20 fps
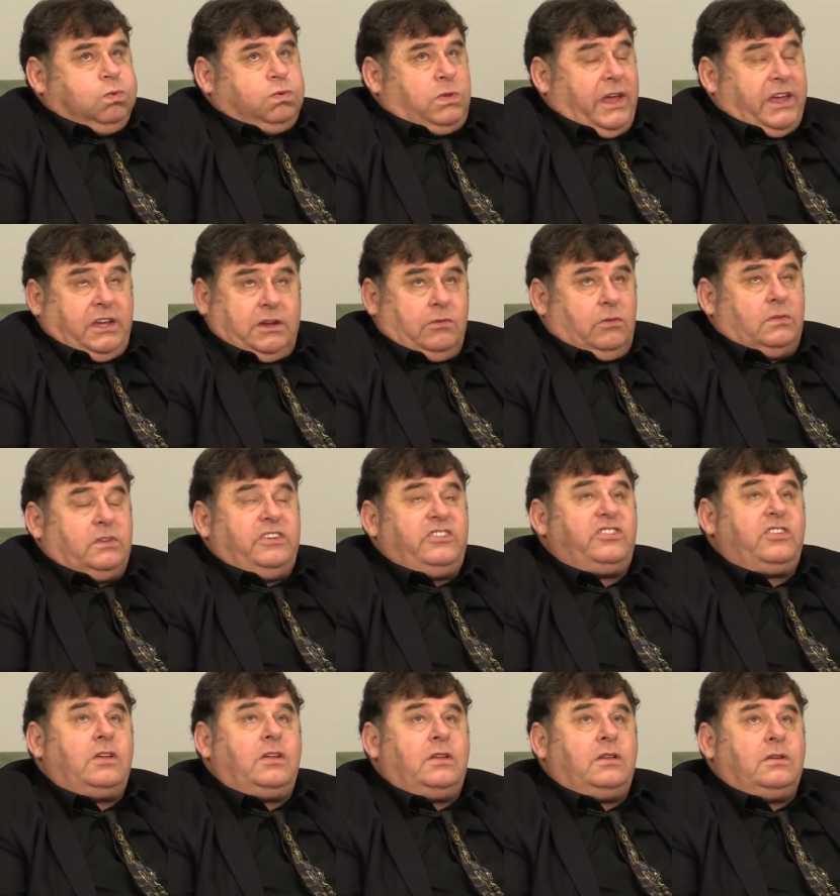Take your only
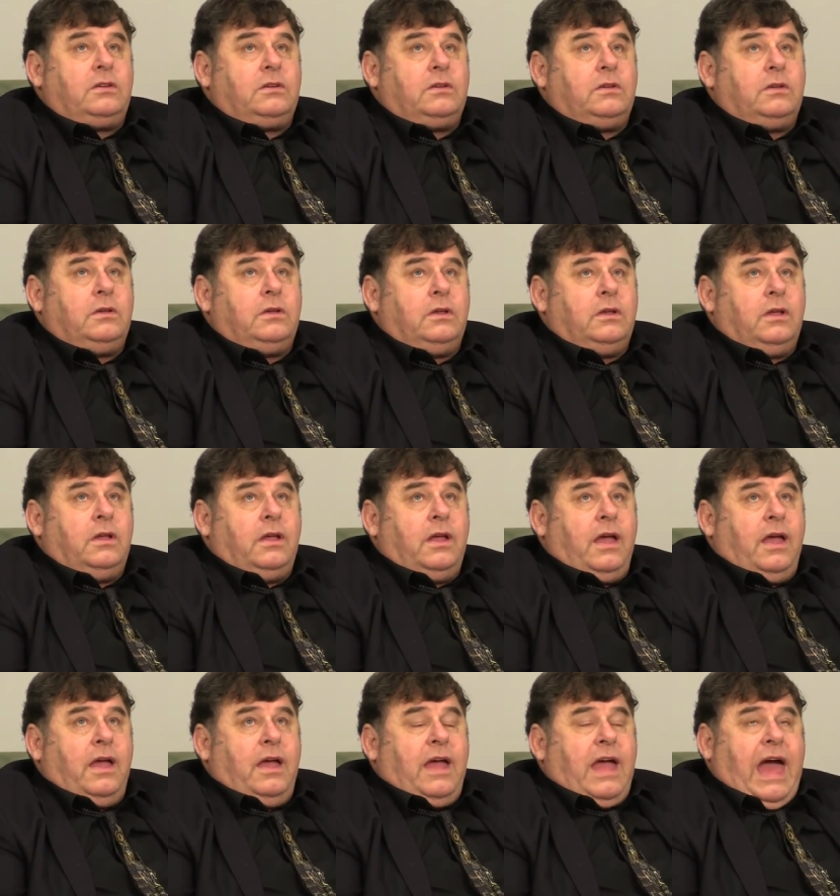son.
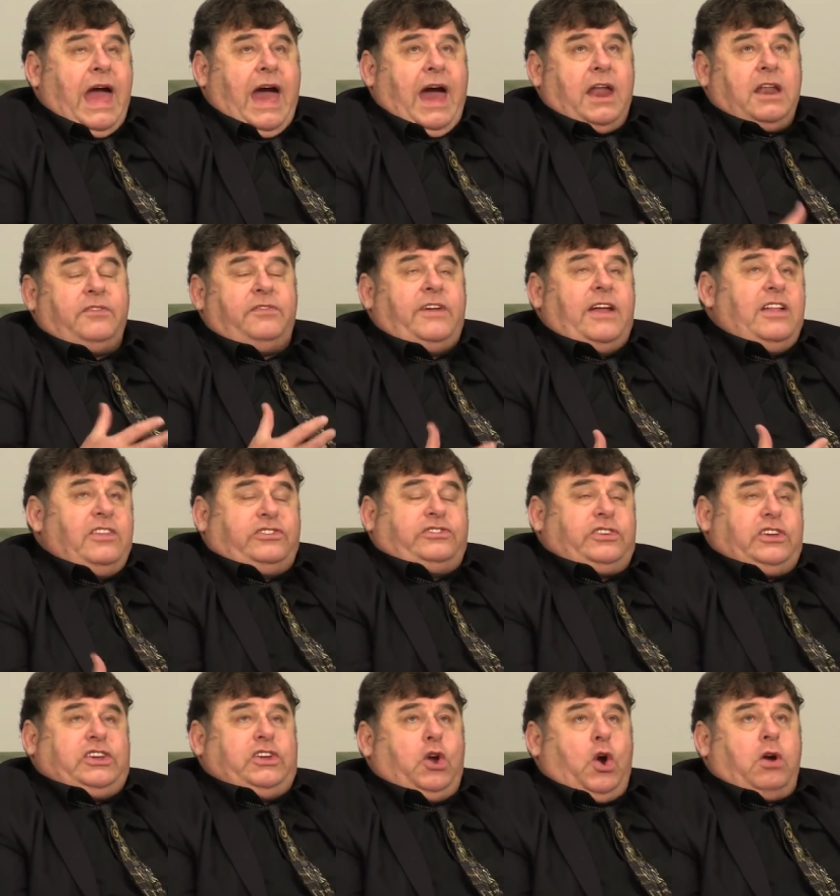Out of
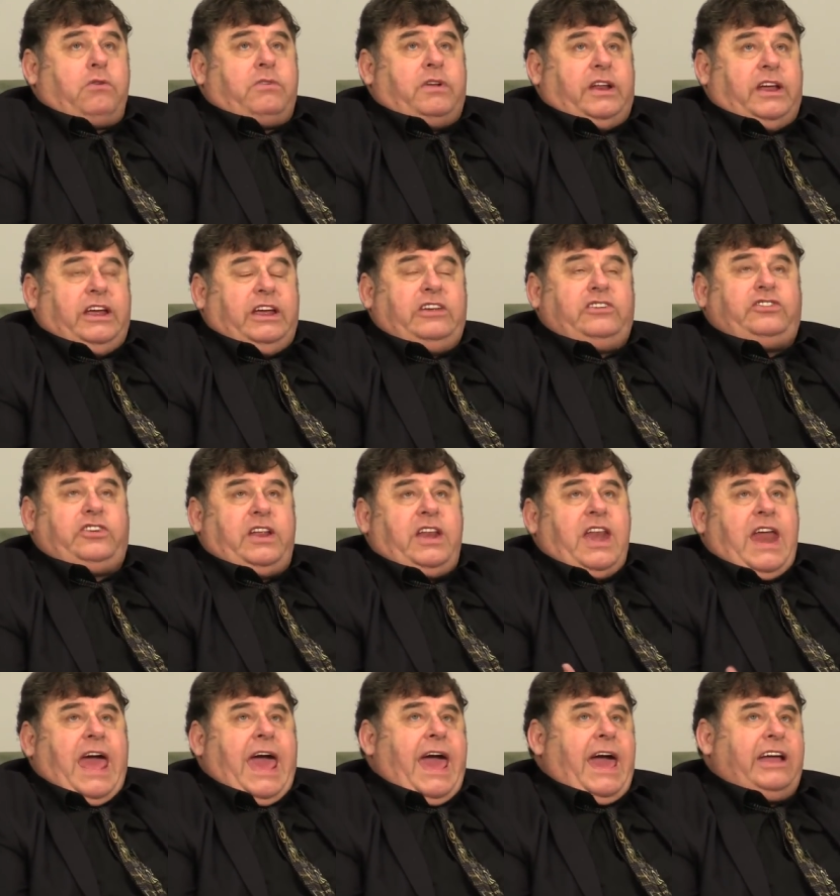insecurity, she
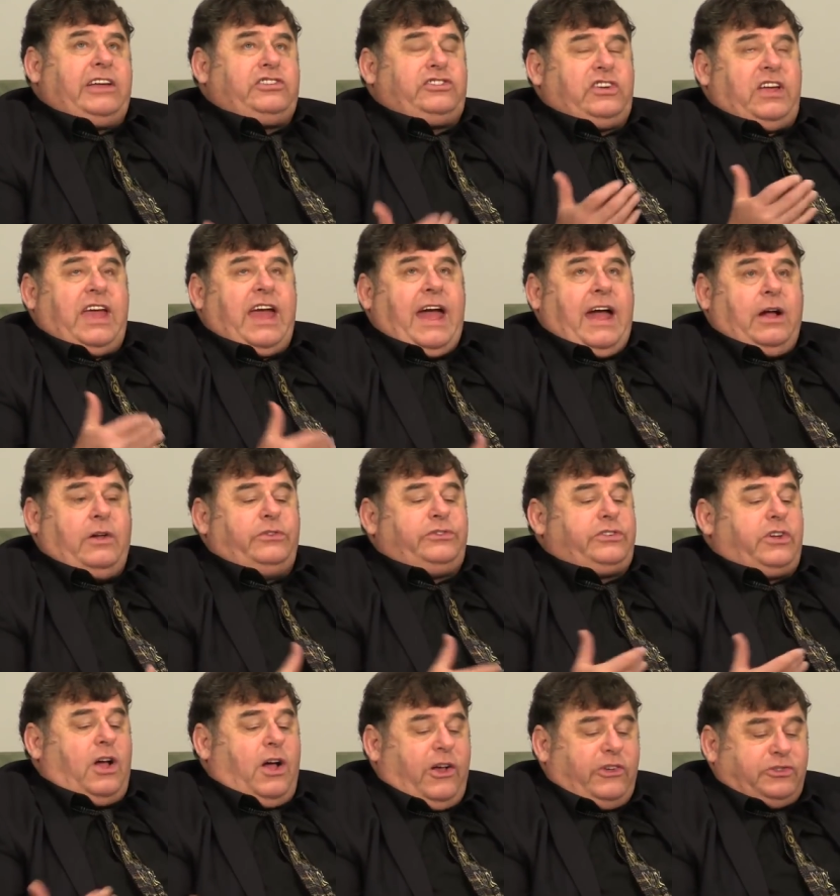nags, she hounds
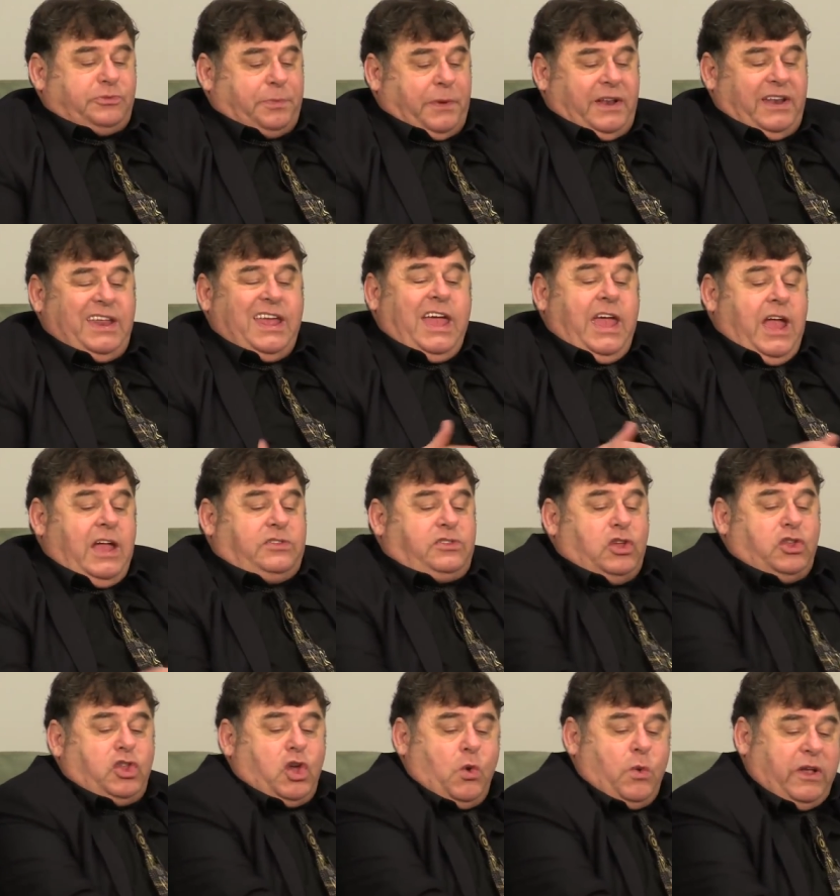her husband
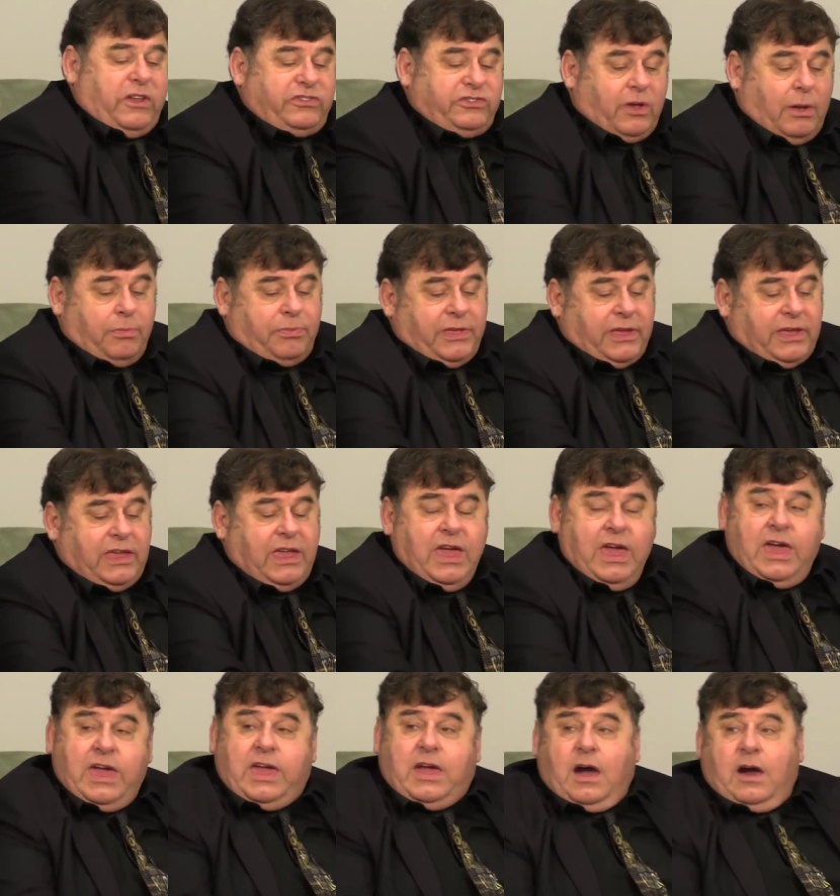into doing something
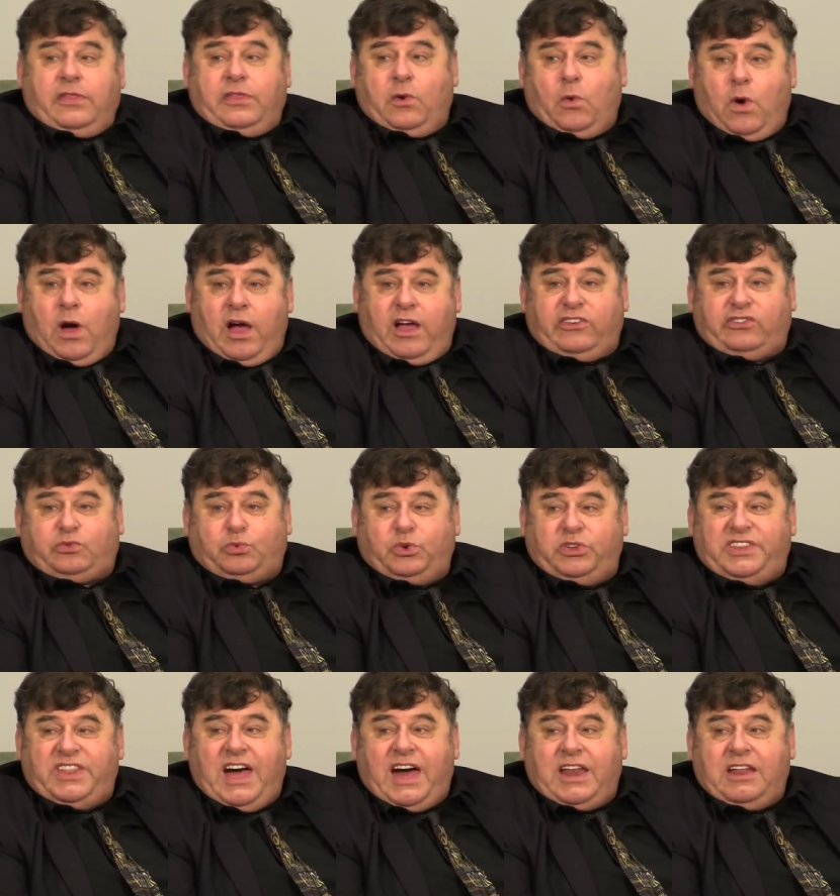he otherwise
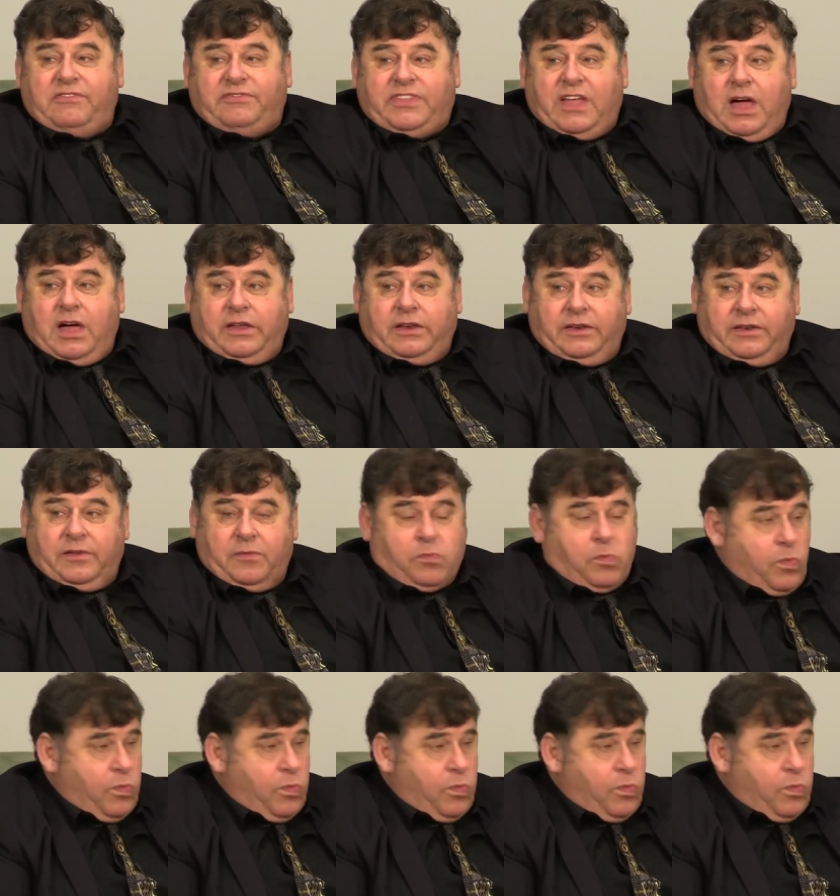would not have done.